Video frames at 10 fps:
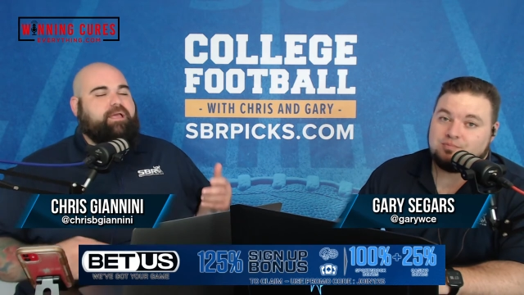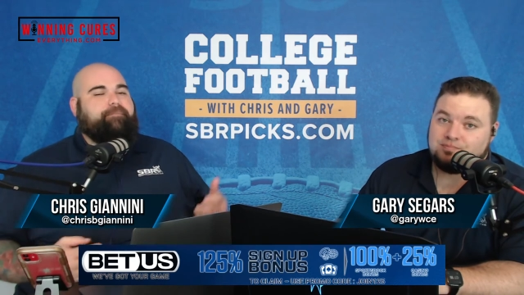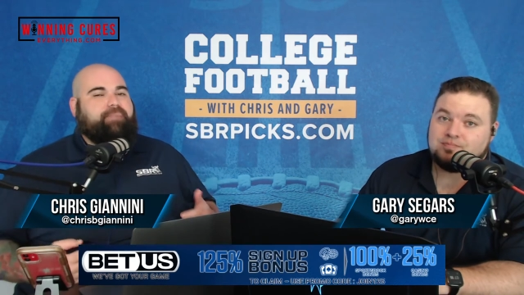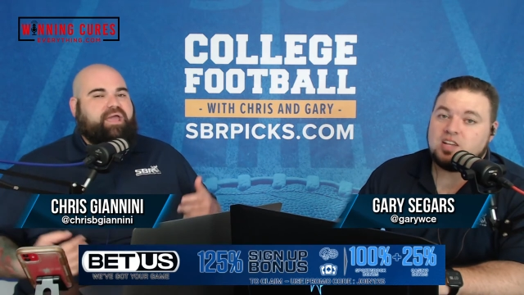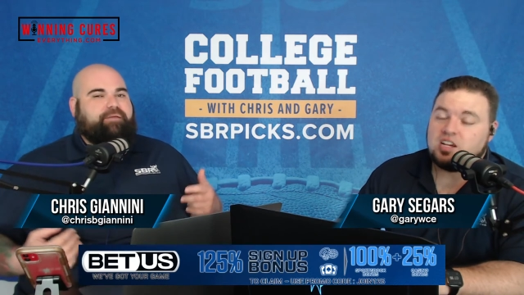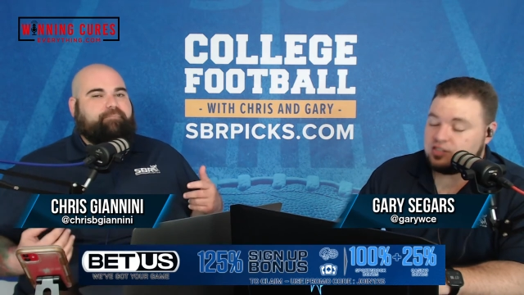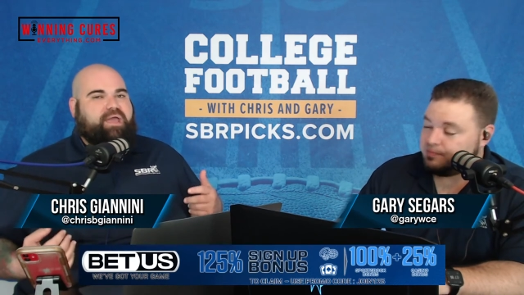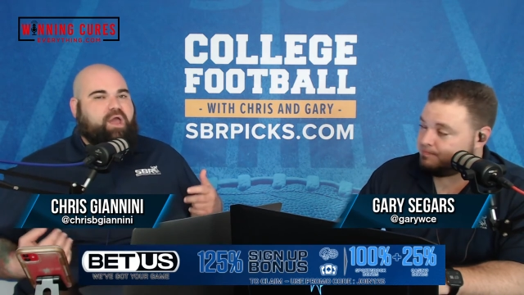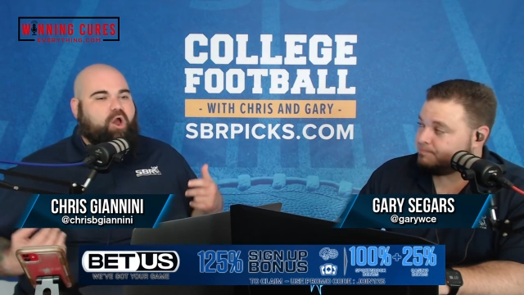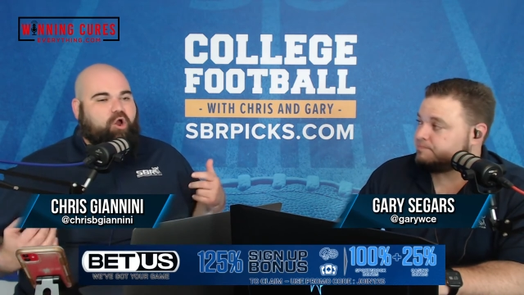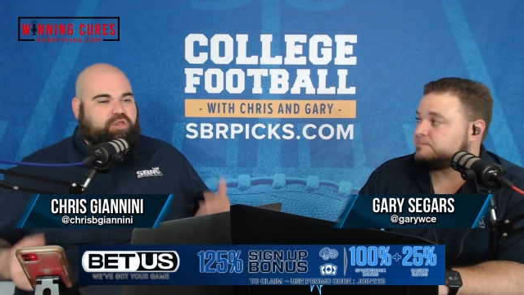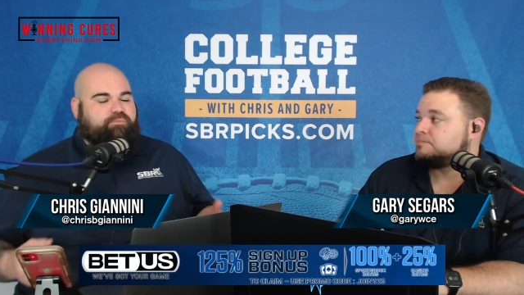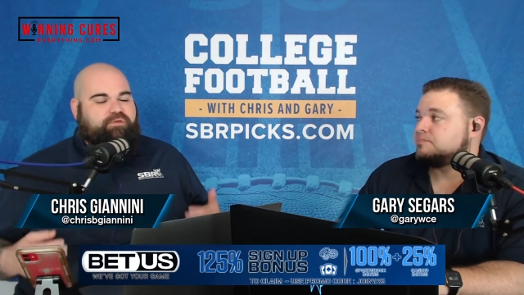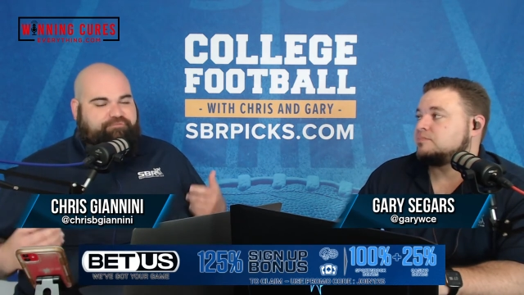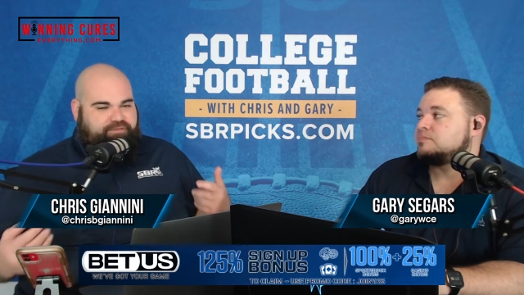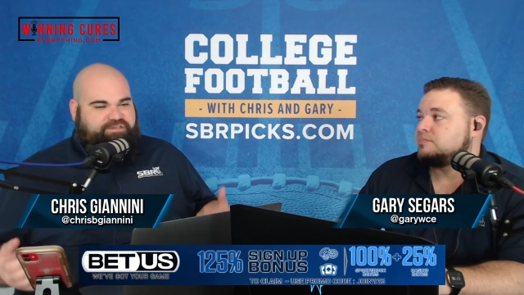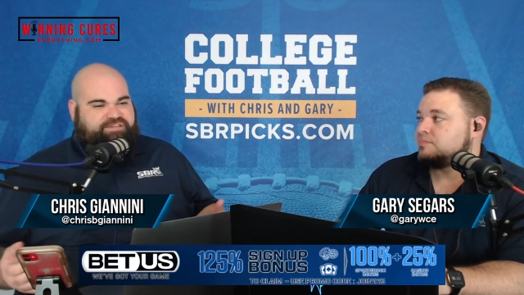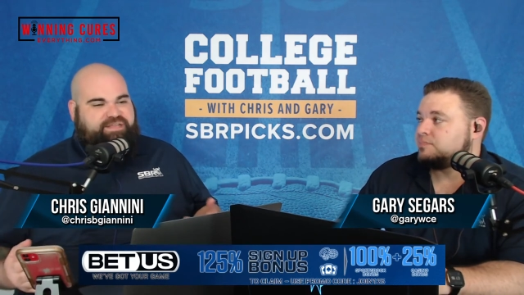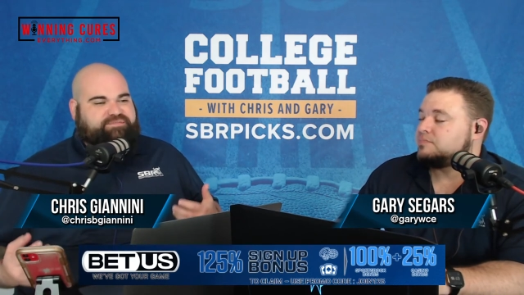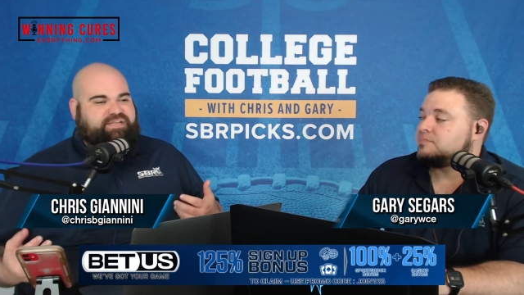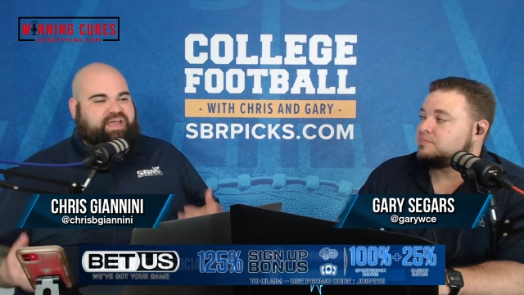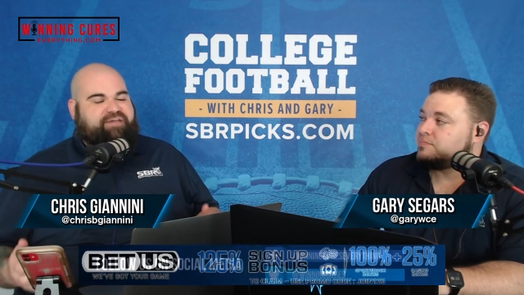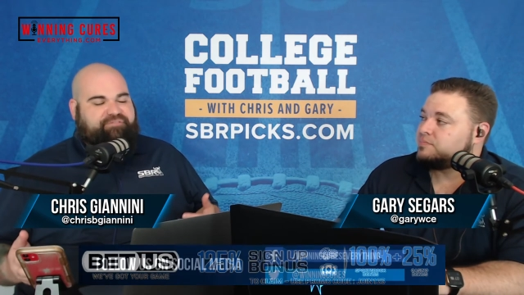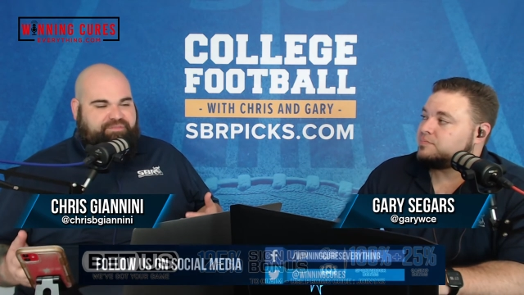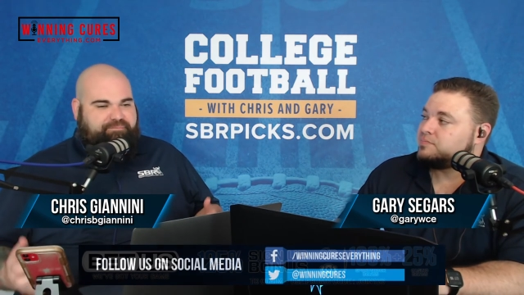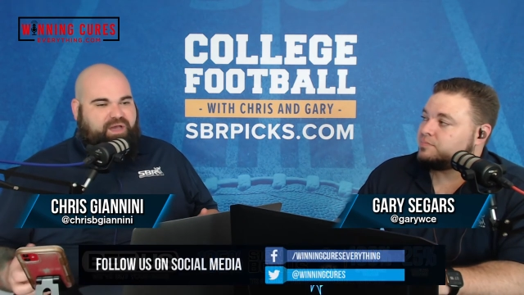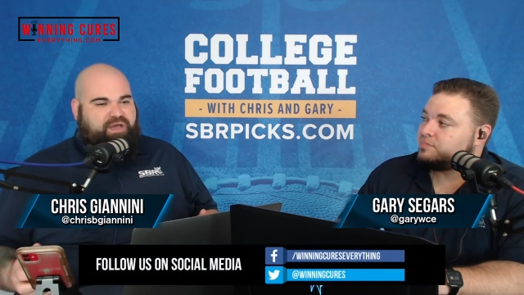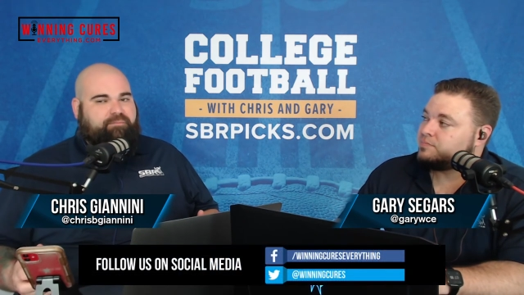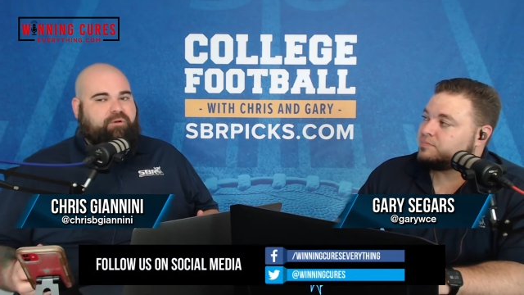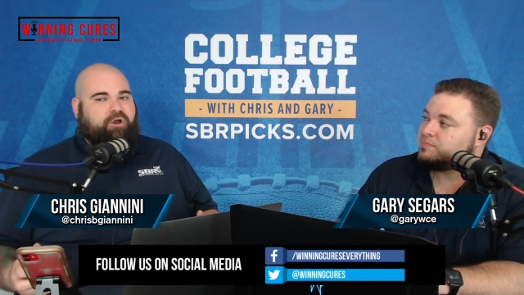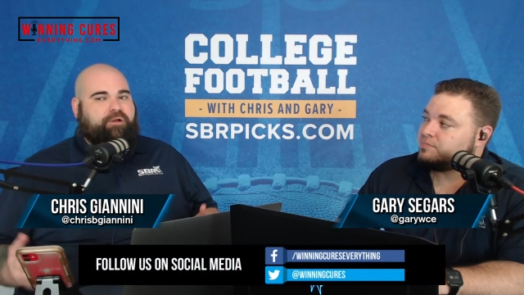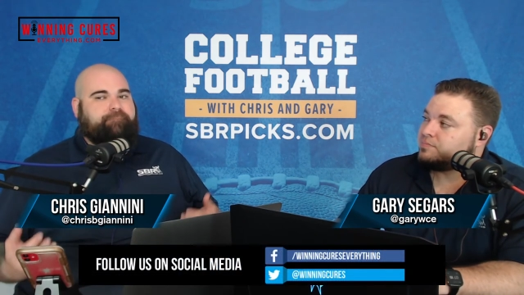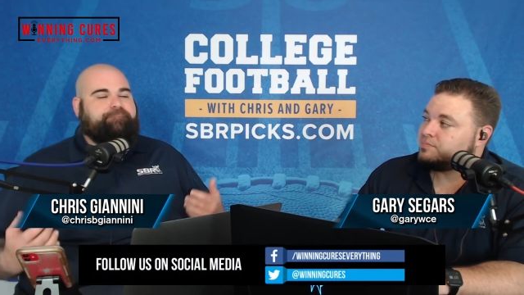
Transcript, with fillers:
Speaker 1: my yes. my argument for the teams that I have at the bottom are